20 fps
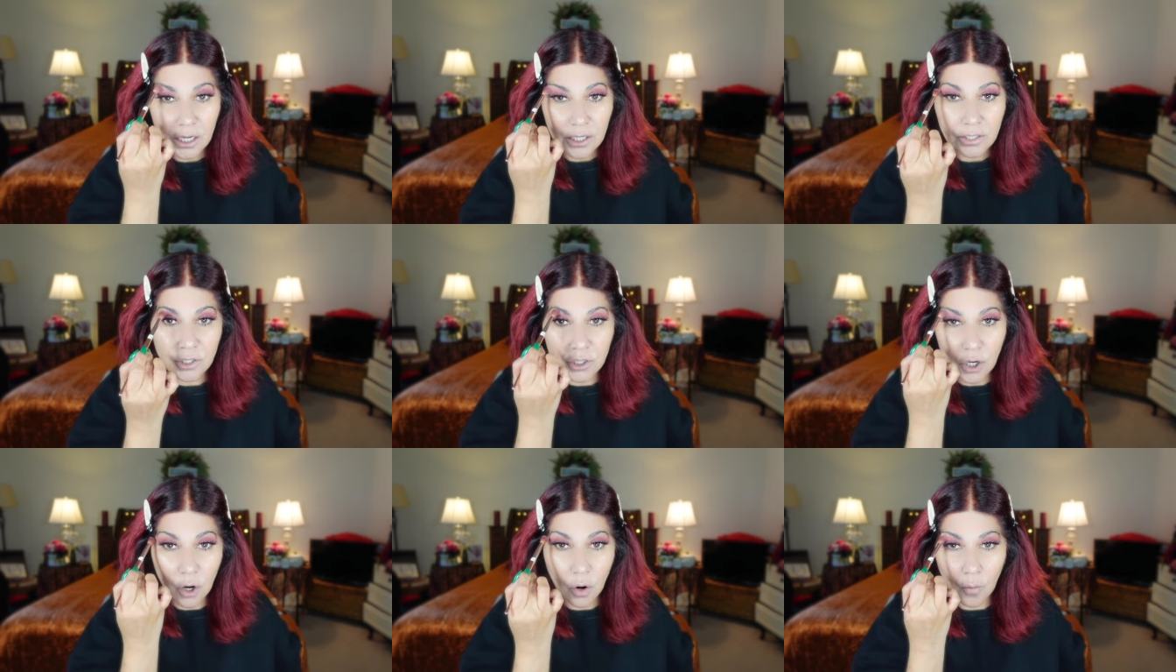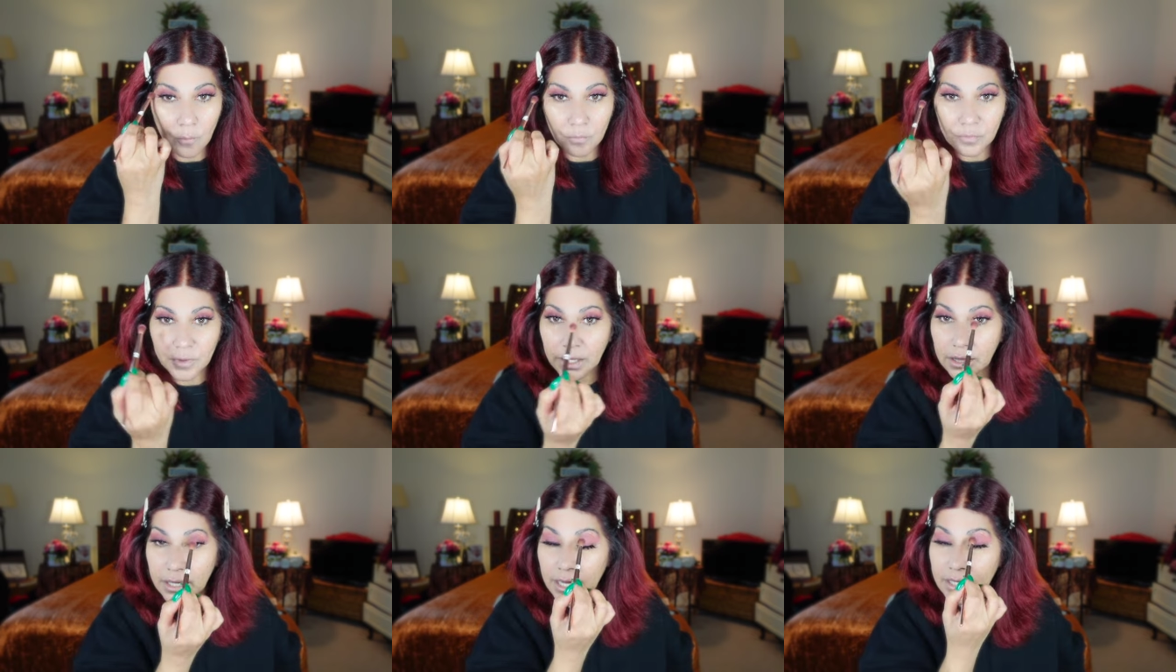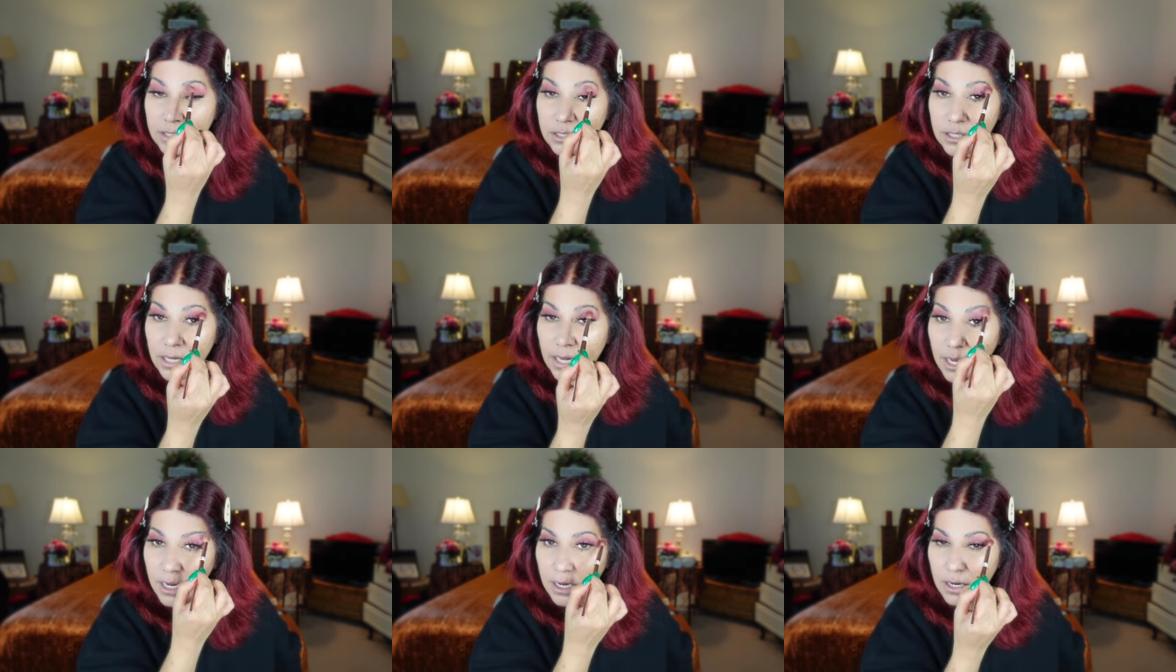So let's
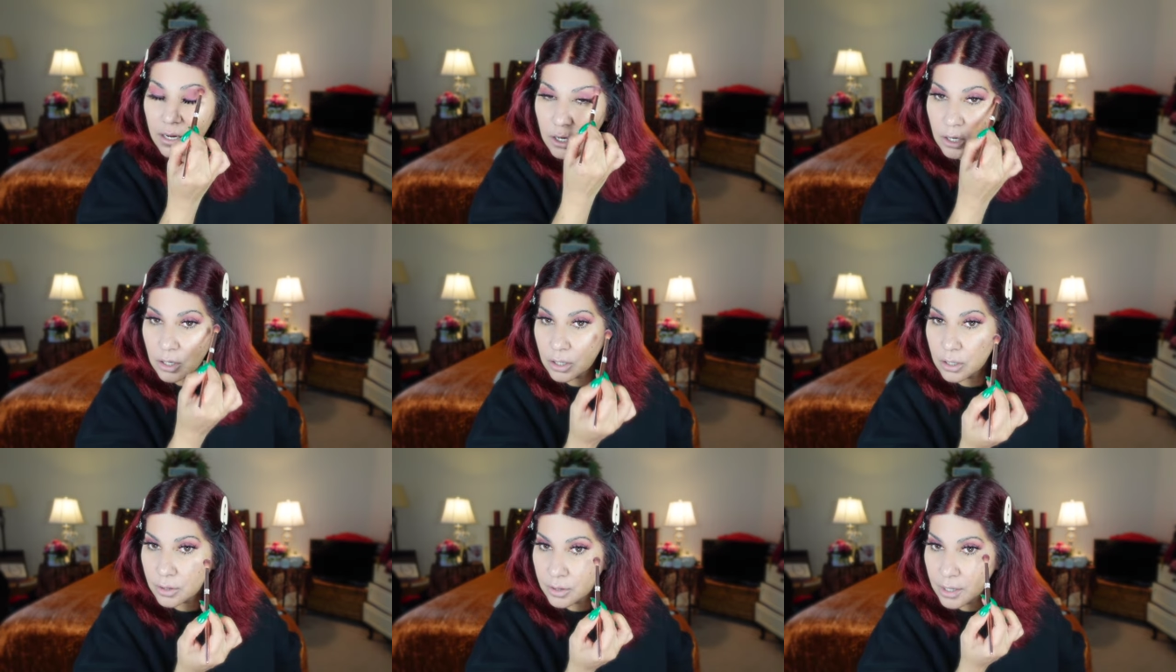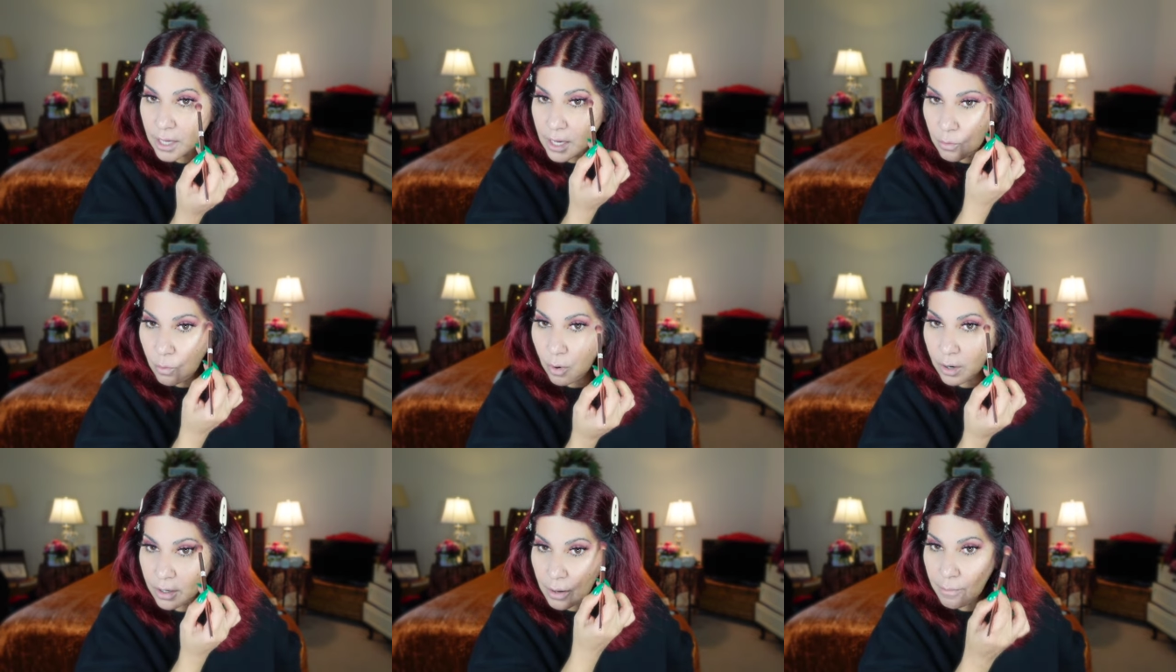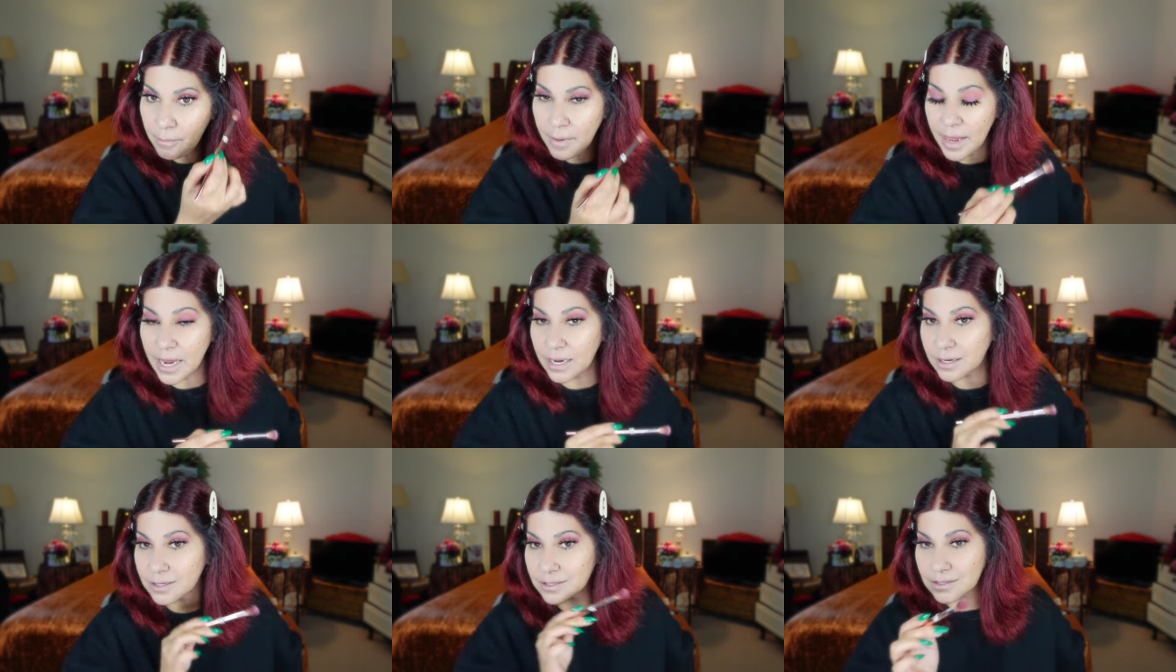say they want to
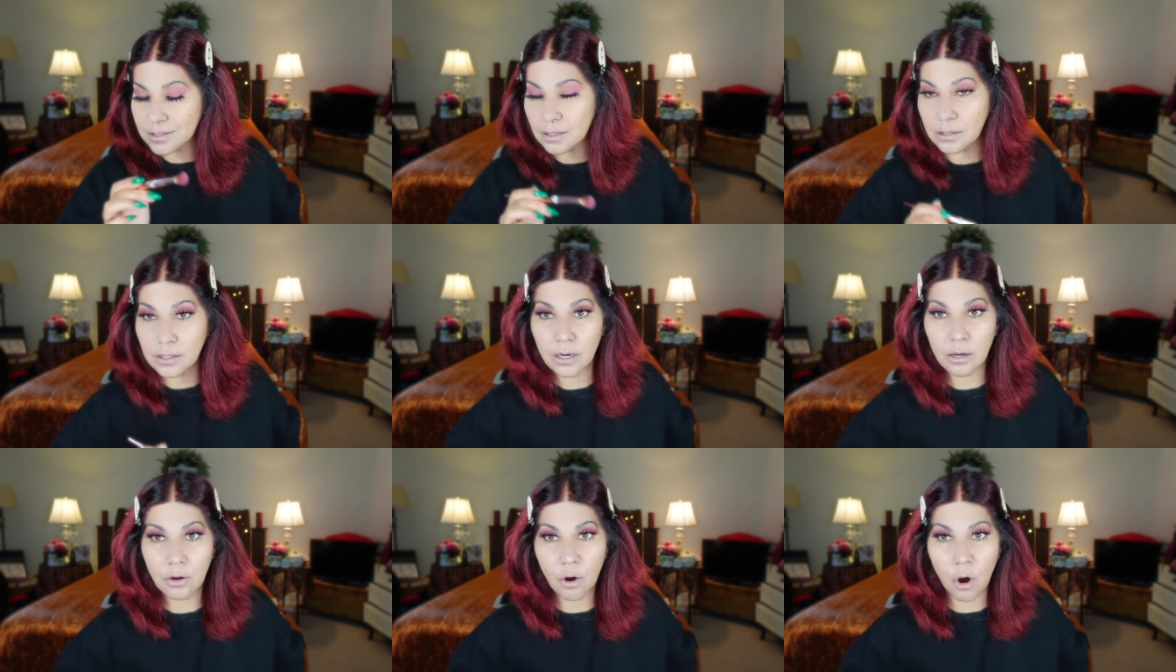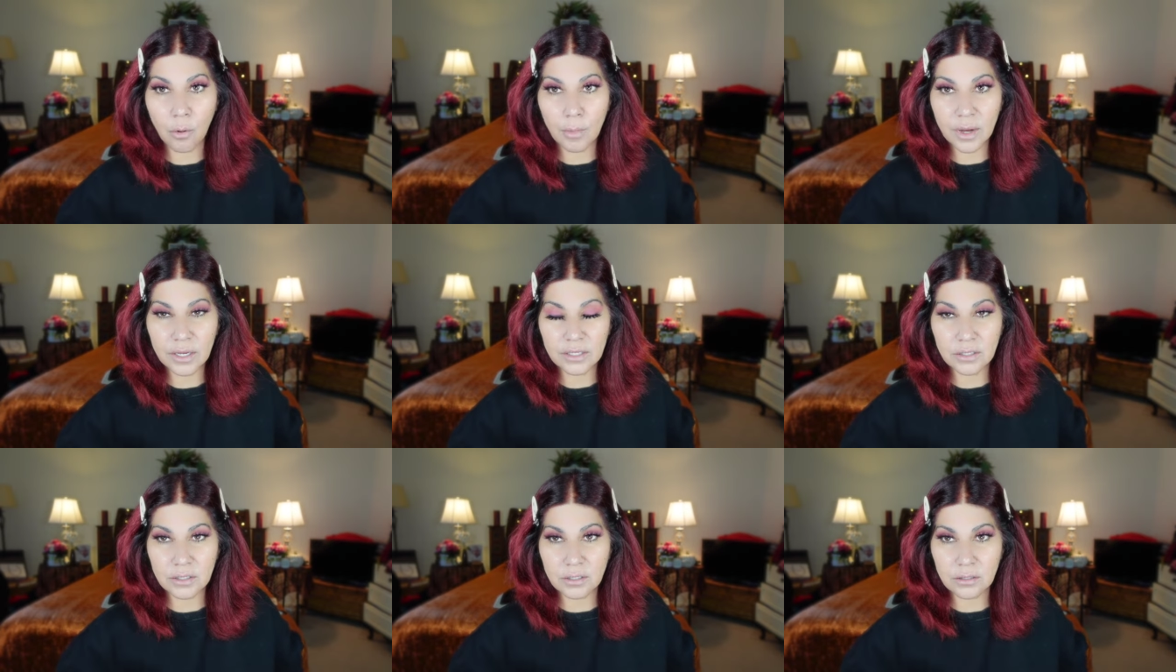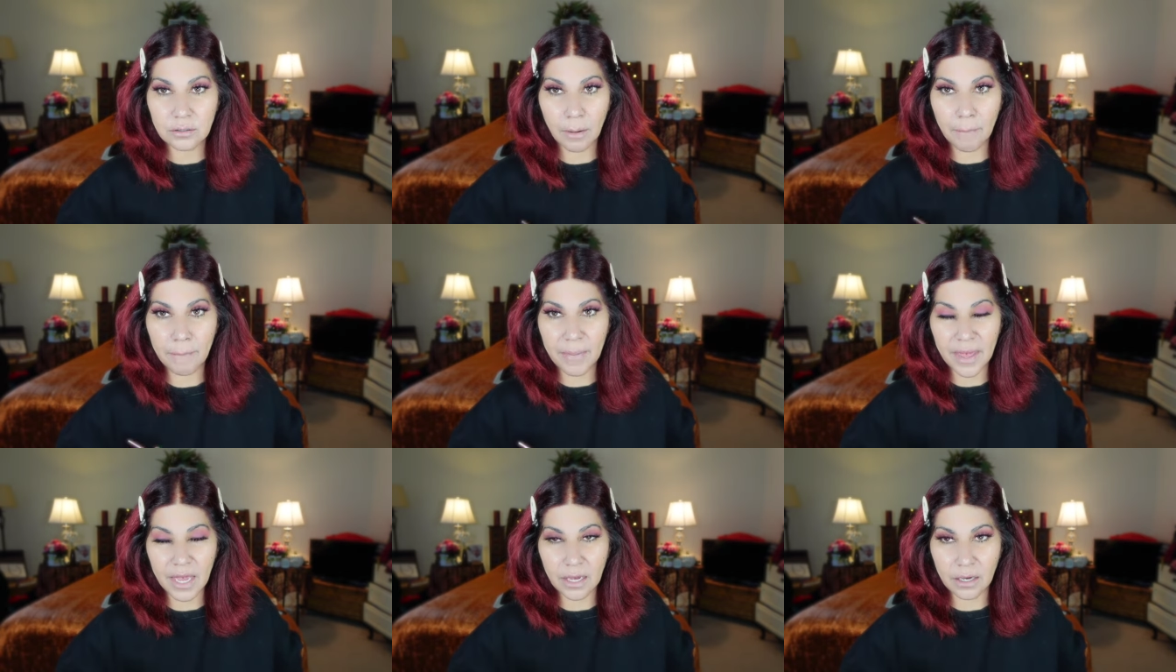make Selena Gomez
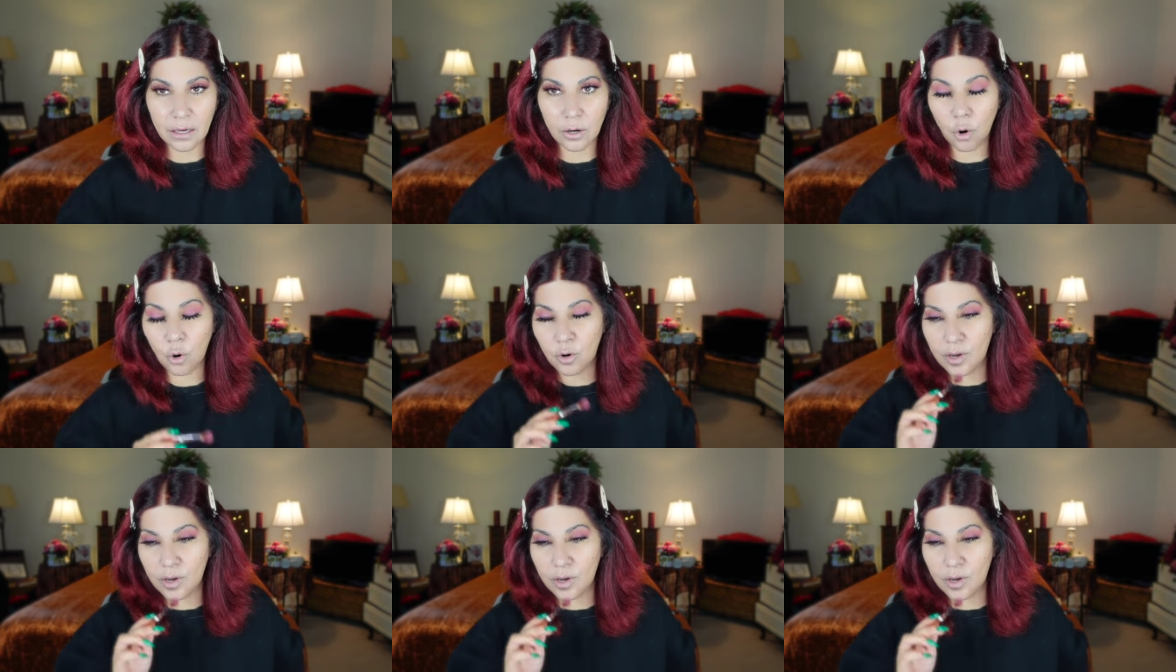big,